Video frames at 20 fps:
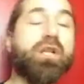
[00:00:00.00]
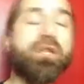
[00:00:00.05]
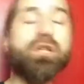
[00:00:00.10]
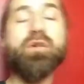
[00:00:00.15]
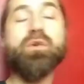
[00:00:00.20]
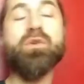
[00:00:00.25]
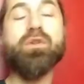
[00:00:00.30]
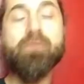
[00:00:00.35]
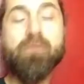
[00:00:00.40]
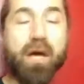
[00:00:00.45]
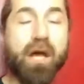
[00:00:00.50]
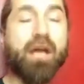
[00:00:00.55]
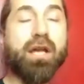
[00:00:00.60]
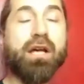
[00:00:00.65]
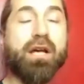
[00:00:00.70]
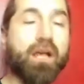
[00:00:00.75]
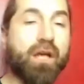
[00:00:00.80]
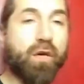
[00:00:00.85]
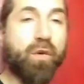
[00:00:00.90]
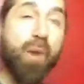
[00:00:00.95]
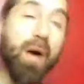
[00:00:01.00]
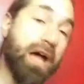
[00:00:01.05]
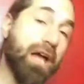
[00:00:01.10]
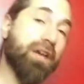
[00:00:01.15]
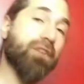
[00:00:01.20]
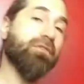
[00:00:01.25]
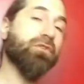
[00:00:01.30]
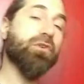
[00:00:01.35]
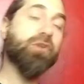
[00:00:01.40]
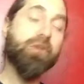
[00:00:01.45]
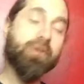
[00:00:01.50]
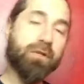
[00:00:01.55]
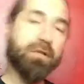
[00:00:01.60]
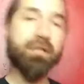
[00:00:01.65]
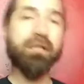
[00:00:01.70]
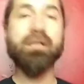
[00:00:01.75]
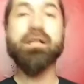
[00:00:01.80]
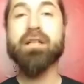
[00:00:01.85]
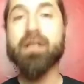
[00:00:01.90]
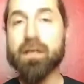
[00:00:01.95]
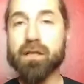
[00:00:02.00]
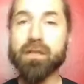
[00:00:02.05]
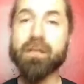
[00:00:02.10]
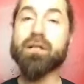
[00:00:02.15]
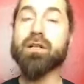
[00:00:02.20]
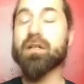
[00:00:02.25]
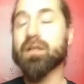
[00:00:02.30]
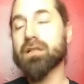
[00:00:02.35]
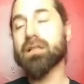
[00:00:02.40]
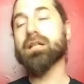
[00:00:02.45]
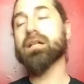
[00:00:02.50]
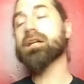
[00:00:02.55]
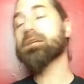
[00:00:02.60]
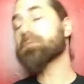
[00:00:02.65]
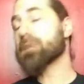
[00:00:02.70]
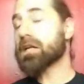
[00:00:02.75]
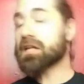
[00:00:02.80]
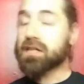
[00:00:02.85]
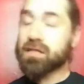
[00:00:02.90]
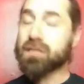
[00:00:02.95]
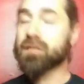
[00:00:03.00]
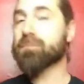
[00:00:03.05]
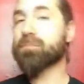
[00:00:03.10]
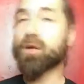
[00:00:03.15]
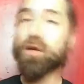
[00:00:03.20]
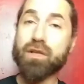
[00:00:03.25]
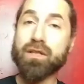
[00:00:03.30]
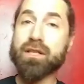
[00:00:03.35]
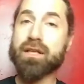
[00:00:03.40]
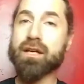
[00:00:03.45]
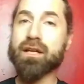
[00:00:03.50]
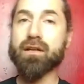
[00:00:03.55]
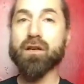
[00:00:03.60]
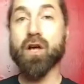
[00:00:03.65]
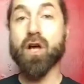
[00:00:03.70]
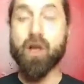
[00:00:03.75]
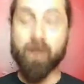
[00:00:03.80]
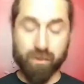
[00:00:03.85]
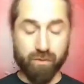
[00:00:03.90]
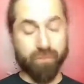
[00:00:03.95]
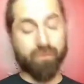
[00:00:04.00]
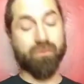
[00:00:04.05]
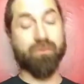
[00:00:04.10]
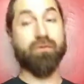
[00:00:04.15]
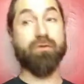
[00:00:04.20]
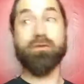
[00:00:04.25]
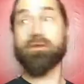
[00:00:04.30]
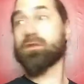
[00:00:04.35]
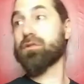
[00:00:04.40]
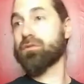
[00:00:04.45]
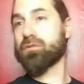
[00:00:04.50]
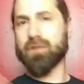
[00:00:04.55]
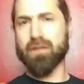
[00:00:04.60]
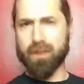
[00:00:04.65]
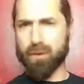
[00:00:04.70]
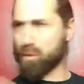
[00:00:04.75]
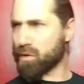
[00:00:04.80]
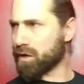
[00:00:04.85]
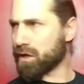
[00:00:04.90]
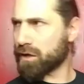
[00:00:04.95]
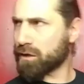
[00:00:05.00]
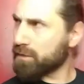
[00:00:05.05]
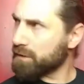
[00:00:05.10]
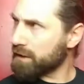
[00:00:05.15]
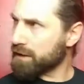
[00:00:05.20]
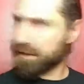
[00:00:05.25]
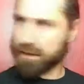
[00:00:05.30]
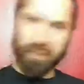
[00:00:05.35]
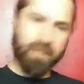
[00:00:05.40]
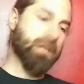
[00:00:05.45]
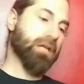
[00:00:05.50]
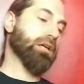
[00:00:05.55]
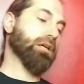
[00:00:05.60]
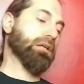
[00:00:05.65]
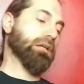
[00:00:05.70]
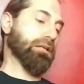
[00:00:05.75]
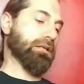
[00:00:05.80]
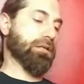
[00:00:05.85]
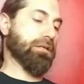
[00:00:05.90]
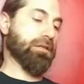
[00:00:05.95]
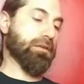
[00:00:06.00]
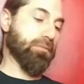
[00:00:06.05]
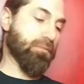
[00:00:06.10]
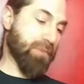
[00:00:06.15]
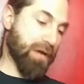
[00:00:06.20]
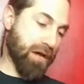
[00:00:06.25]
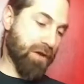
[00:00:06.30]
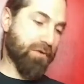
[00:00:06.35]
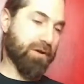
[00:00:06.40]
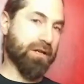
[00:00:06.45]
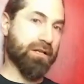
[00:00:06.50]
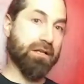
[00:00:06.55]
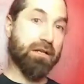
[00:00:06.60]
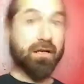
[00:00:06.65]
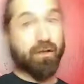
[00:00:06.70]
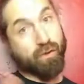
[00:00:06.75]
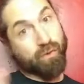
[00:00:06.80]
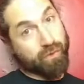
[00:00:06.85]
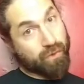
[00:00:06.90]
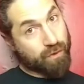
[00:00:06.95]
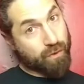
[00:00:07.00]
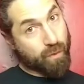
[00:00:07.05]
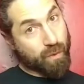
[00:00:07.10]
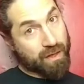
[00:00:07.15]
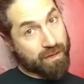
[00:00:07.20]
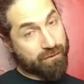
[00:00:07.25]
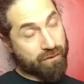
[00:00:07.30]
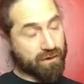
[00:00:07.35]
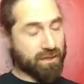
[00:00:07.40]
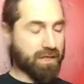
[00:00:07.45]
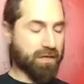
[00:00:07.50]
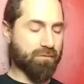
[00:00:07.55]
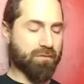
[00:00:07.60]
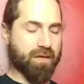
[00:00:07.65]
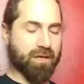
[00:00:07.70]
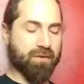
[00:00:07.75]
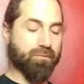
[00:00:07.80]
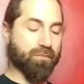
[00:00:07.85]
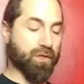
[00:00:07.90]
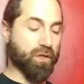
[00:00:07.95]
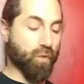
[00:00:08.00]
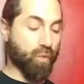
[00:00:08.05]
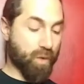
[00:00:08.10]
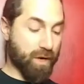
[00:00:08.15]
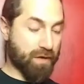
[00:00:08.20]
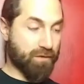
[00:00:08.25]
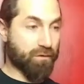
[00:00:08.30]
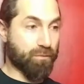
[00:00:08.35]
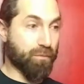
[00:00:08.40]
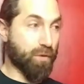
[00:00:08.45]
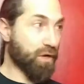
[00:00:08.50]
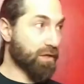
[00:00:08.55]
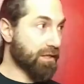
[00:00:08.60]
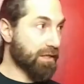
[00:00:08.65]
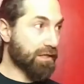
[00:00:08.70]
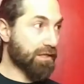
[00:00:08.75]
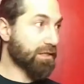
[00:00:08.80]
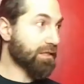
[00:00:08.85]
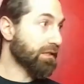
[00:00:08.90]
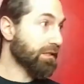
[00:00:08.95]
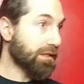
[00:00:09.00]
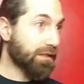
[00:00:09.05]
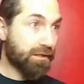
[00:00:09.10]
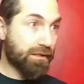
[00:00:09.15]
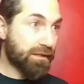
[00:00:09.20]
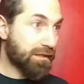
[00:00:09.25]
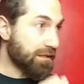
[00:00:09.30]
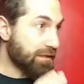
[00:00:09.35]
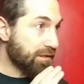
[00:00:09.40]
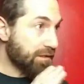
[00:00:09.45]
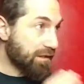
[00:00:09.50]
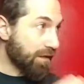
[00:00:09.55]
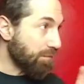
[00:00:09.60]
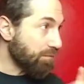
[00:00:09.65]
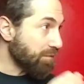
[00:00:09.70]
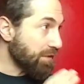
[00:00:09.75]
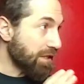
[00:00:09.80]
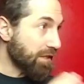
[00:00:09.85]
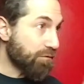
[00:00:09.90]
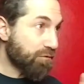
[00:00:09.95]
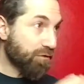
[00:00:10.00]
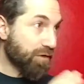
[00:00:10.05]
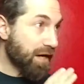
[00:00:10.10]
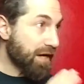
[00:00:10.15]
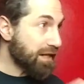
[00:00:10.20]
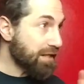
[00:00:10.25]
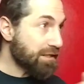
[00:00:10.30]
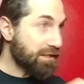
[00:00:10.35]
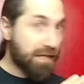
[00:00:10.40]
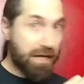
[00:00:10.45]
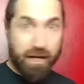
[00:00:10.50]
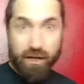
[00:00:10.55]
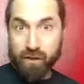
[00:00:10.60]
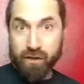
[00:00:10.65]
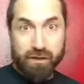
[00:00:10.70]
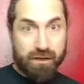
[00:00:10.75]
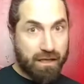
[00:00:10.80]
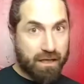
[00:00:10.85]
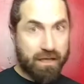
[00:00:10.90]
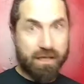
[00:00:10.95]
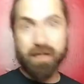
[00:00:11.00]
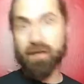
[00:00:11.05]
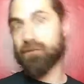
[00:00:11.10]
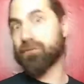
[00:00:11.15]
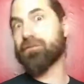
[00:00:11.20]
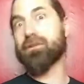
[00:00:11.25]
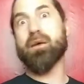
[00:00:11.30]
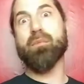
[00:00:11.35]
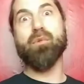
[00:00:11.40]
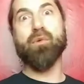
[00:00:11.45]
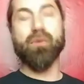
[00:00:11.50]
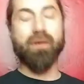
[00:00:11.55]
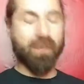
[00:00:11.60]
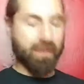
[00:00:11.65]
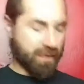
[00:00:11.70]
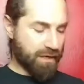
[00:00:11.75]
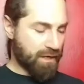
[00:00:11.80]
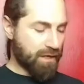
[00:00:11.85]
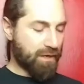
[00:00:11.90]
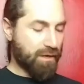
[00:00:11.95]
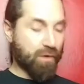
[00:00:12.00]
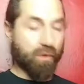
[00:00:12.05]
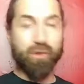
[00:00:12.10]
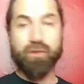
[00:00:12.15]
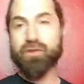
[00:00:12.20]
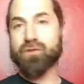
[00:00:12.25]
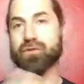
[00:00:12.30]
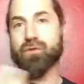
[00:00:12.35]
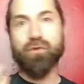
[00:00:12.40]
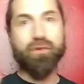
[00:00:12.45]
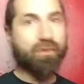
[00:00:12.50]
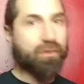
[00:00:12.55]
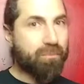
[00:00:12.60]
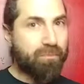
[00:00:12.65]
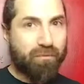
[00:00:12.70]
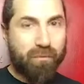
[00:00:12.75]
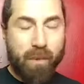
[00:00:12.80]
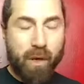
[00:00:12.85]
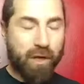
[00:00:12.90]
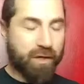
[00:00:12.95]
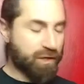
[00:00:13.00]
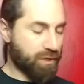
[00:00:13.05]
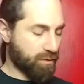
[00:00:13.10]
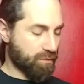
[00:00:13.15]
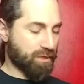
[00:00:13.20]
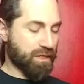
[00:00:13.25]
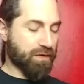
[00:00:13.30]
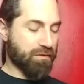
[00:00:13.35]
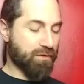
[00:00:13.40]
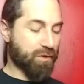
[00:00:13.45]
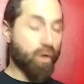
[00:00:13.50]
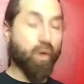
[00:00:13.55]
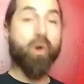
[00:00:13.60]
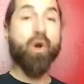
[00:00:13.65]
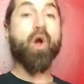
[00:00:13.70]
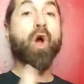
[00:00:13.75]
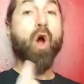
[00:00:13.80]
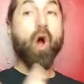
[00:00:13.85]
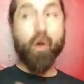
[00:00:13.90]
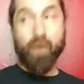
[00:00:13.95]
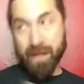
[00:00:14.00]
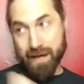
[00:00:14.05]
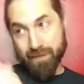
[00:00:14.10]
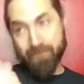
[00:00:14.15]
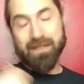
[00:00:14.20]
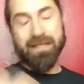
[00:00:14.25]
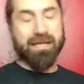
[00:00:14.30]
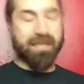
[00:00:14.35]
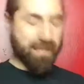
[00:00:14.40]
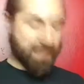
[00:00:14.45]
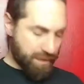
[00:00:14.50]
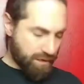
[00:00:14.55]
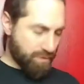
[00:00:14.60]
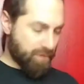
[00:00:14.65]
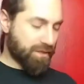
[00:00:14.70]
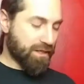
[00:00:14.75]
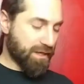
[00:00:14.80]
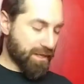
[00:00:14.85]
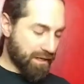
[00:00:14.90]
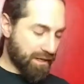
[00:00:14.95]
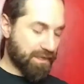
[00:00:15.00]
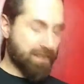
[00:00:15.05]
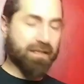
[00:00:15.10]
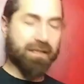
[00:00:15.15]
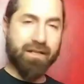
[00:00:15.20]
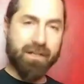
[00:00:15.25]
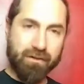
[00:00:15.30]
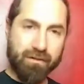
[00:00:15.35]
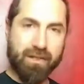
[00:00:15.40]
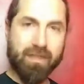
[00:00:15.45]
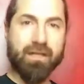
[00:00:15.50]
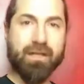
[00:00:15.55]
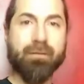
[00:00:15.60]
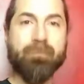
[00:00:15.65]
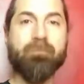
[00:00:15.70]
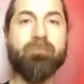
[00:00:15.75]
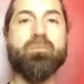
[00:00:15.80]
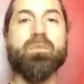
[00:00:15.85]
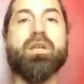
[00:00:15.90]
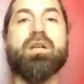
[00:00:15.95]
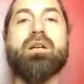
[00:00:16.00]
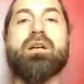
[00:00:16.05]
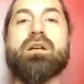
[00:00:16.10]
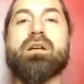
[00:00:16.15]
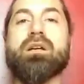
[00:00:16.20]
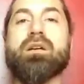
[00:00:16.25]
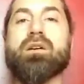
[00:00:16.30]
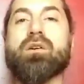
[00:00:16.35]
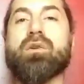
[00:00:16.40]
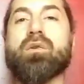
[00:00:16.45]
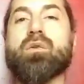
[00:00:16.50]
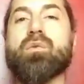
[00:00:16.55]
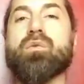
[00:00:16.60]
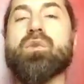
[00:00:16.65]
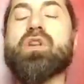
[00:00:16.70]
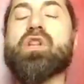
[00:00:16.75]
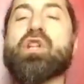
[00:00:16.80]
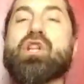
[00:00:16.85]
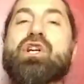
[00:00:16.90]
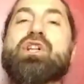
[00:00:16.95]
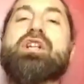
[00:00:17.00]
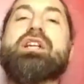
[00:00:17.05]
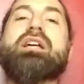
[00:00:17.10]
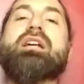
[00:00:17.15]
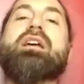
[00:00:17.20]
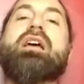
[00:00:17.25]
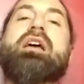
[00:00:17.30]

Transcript: uh, with my uh, wife, or, uh, you know, I had my kid's birthday. Oh, okay. When they walk away, uh, they're married. I don't know the wife's name yet, but the wife's birthday is clearly some Friday, Saturday, Sunday of February or, or March or whatever. Oh, oh, they have a kid. Okay, now I have a kid. We're learning